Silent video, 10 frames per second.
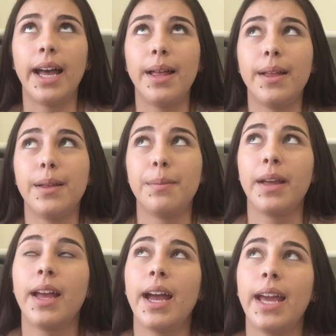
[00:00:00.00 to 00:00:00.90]
Um,
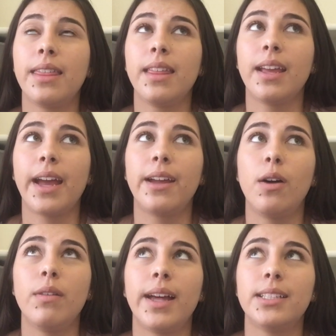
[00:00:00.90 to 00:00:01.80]
I think I
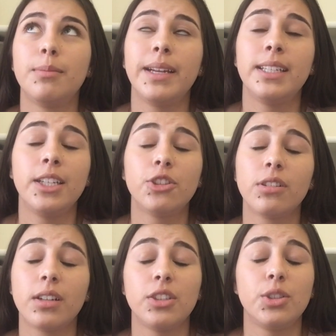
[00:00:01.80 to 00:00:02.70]
owe that to my
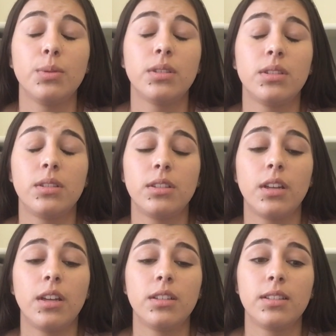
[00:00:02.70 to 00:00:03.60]
teacher because she was
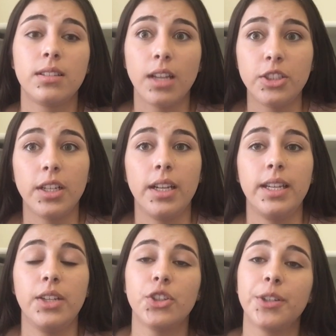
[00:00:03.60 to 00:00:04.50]
such a good
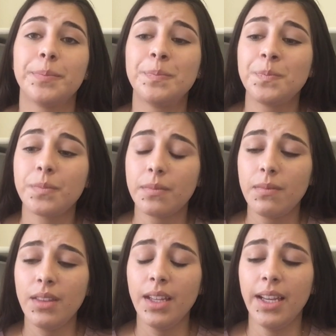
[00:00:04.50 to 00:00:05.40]
teacher
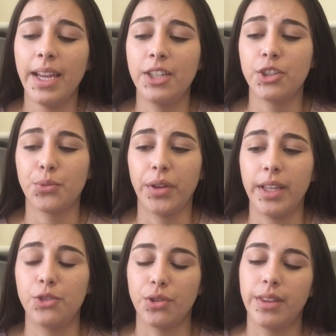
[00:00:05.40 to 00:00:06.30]
and just
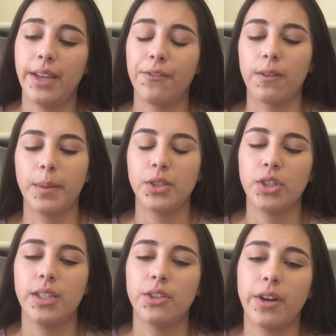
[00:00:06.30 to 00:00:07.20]
really drilled the
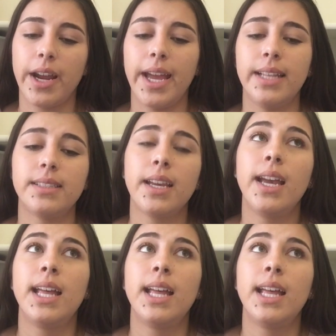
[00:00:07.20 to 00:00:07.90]
information into our heads